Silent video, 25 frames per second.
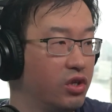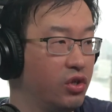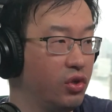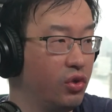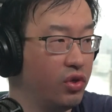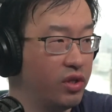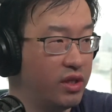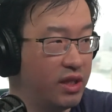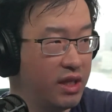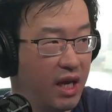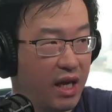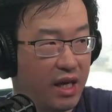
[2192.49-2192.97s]
you
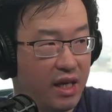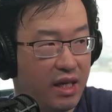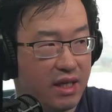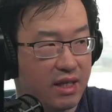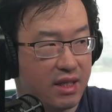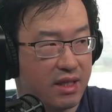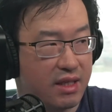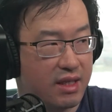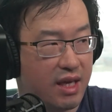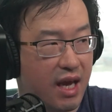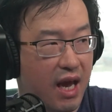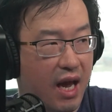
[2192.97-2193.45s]
see any
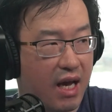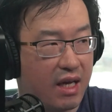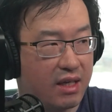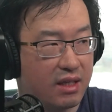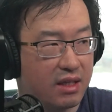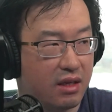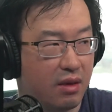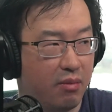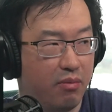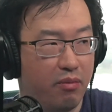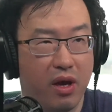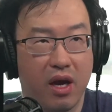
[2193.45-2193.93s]
SaaS
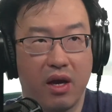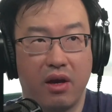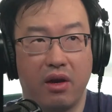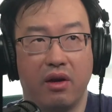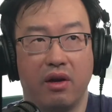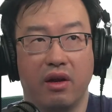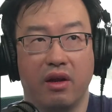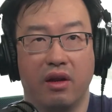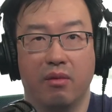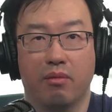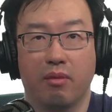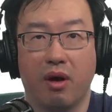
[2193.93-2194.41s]
competitor
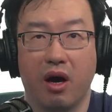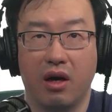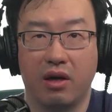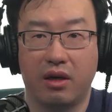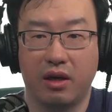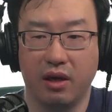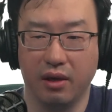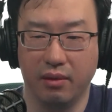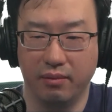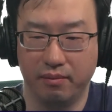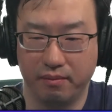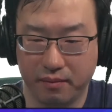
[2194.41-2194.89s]
in the
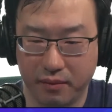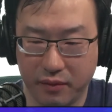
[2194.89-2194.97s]
market?